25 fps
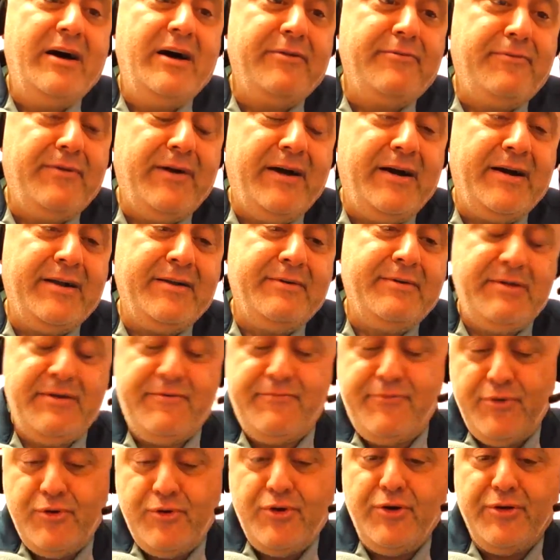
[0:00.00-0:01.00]
as far
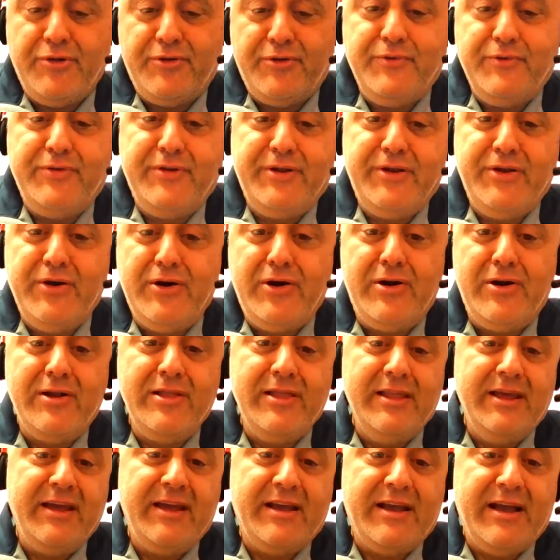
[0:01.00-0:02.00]
if you go to the
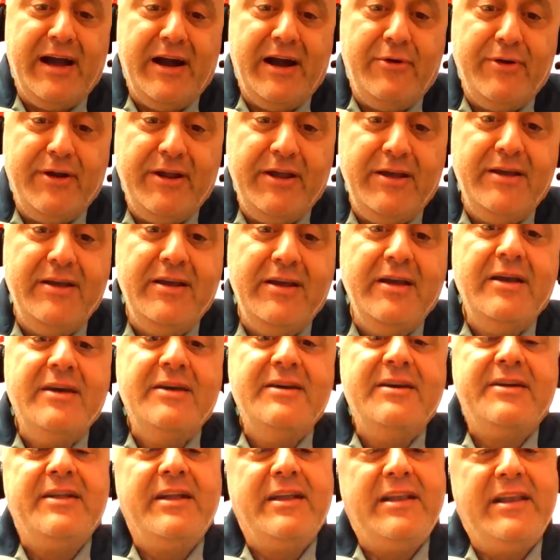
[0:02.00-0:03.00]
North Lake County,
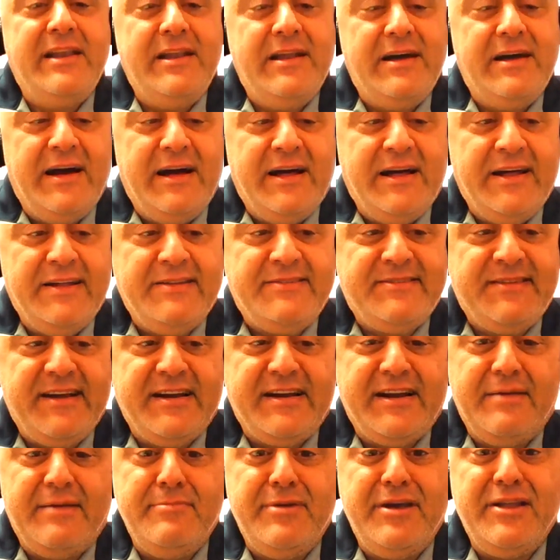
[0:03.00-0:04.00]

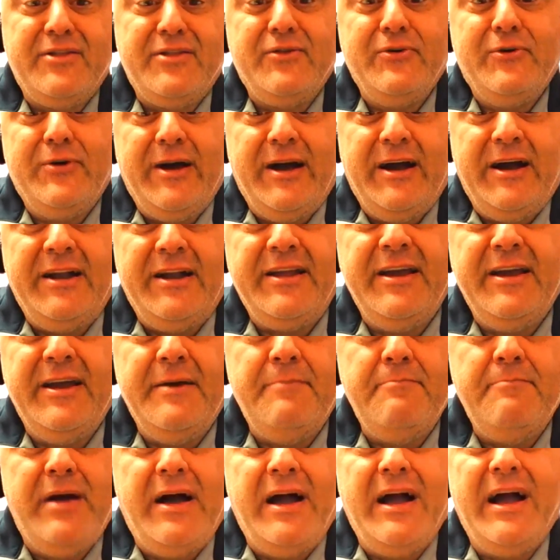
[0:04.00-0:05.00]
Sacramento
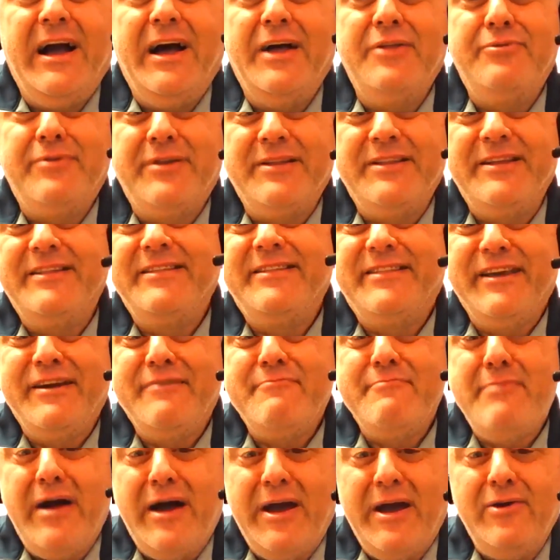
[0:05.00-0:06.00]
area,
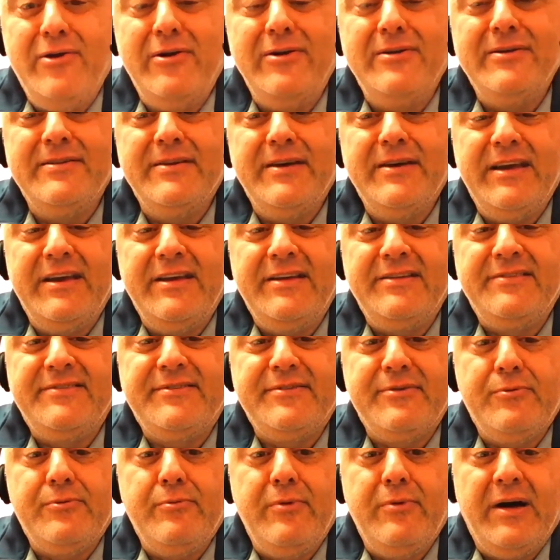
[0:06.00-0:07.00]
110 miles
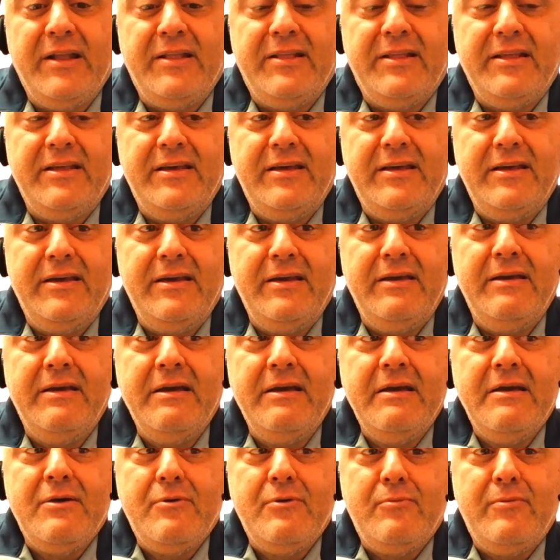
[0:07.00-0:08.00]
is what we
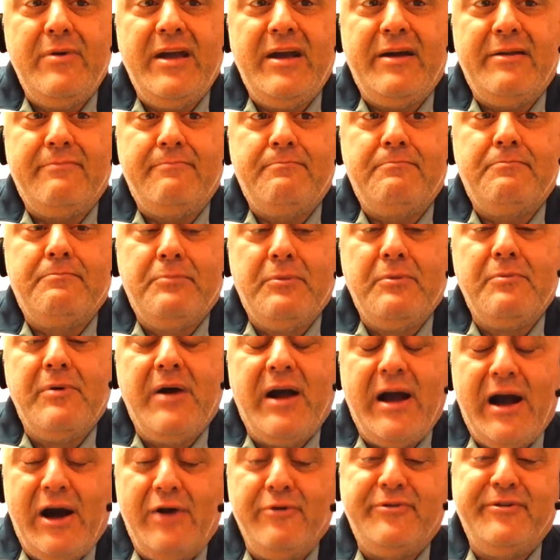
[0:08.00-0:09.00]
are
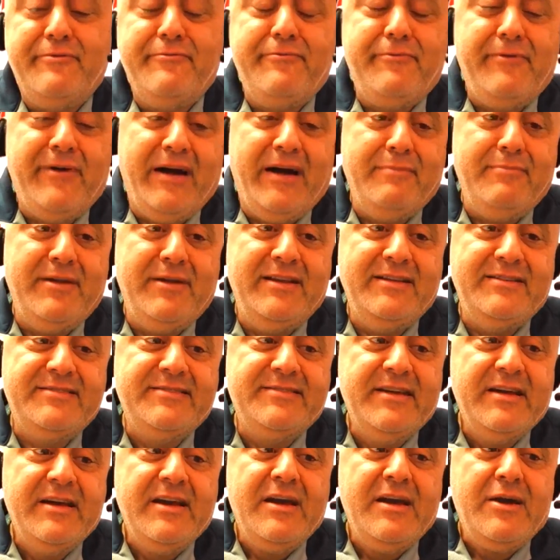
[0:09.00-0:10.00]
housing
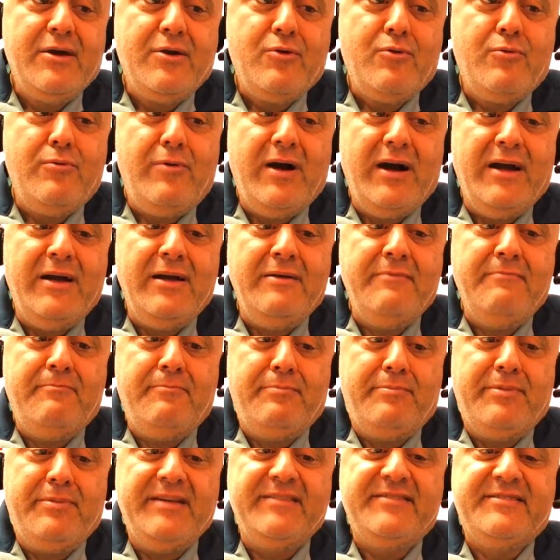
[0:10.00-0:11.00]
families. One
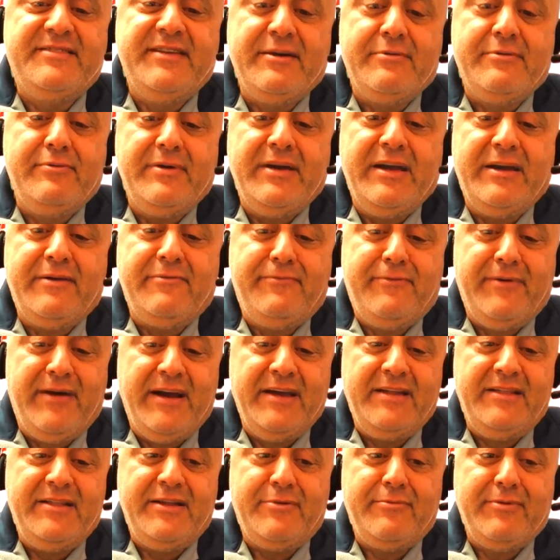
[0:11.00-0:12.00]
piece that we are
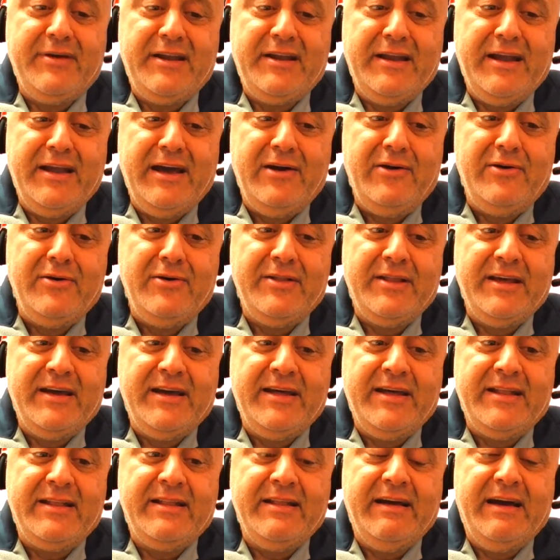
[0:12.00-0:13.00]
finding right now
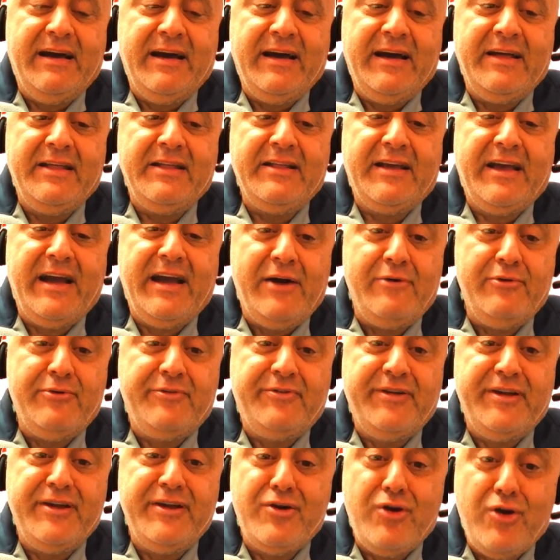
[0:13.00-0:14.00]
that
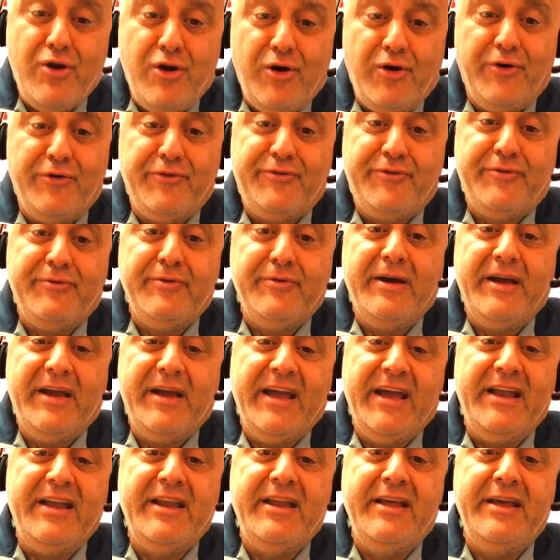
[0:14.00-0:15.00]
housing costs,
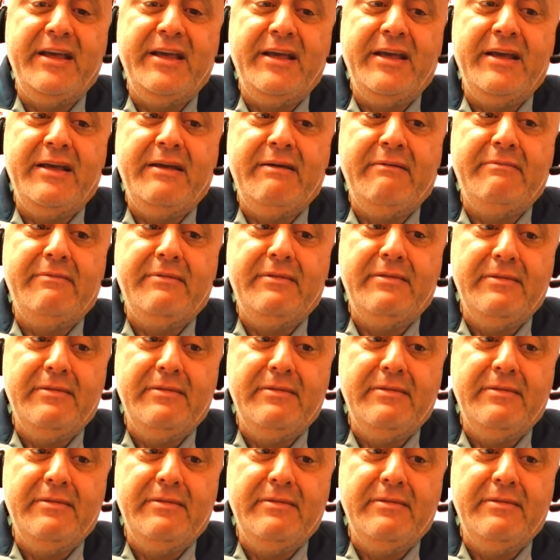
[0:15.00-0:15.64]
any